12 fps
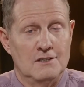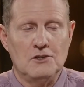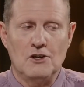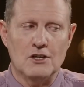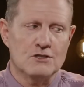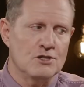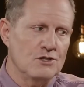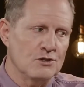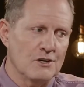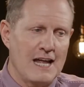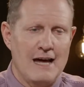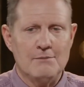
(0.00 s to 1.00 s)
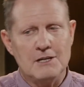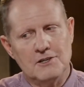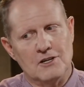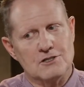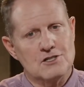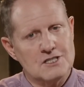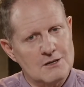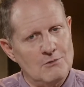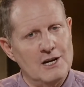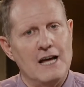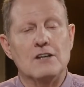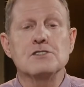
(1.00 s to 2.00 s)
Not to your neighbor, not to
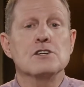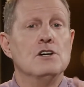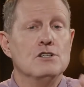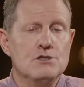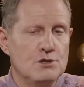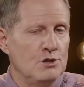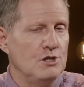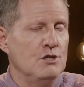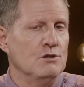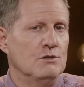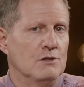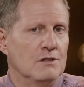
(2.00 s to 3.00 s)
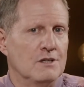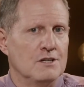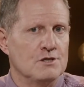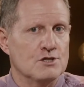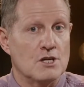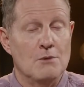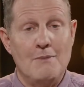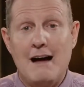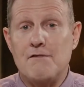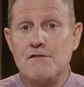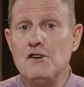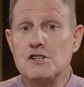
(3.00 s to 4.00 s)
someone else, to you. So
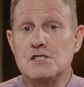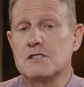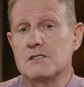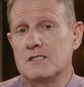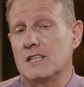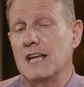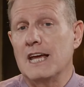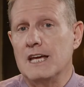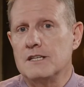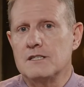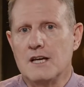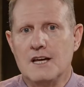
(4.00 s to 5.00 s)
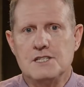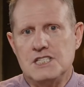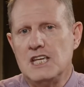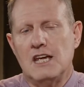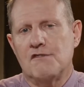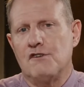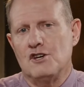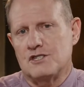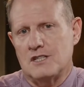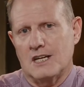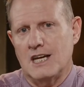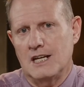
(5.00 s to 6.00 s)
my first thing is seek
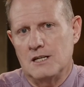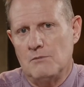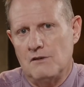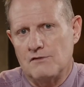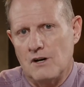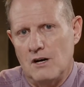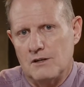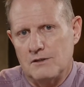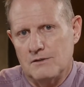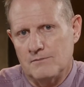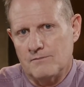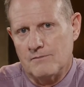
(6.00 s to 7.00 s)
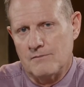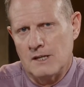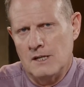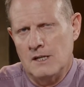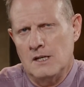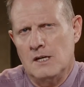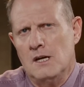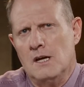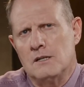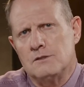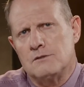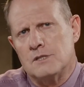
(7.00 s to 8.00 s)
first the kingdom of God.
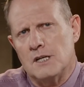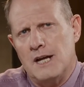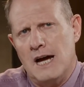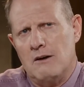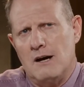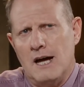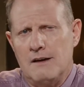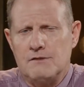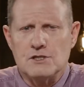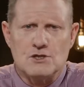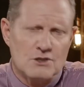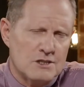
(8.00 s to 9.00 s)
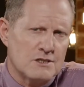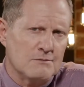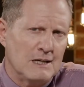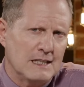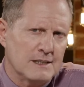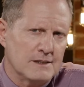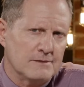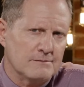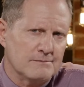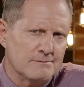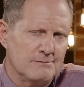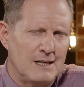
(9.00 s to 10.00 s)
So now I have a choice to make.
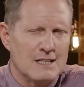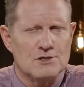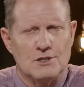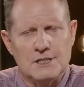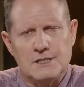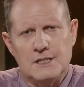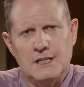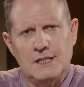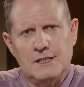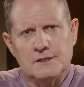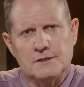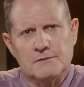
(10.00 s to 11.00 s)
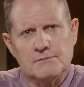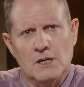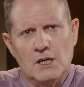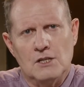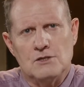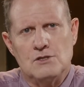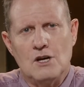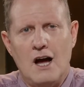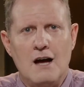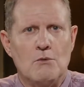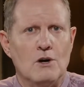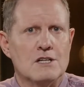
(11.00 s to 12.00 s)
My choice is, do
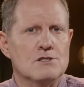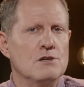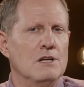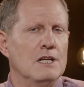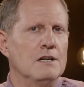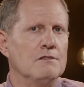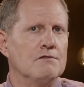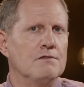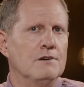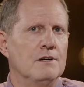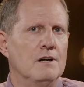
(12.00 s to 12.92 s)
I want to live